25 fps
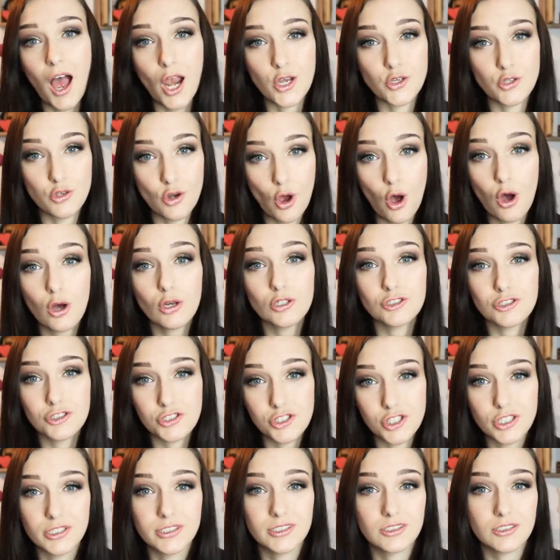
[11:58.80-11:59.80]
are not
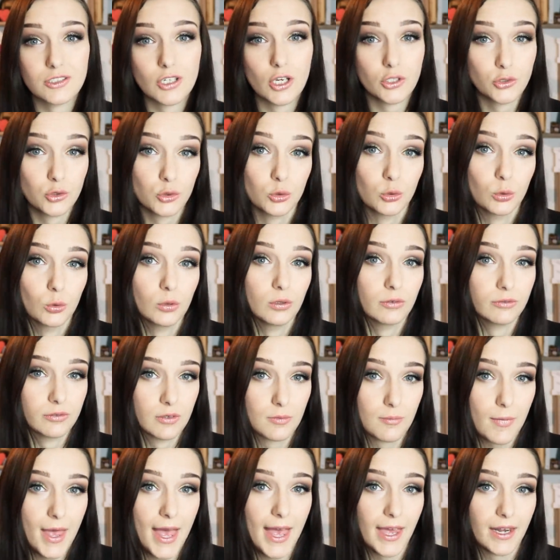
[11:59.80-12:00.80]
just a tool for
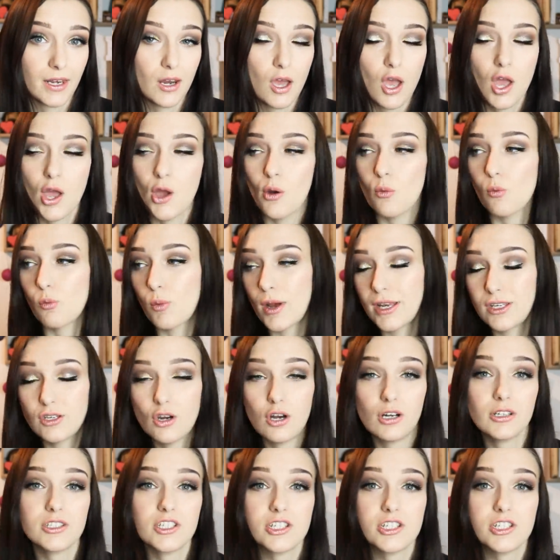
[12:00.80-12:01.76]
men. We're not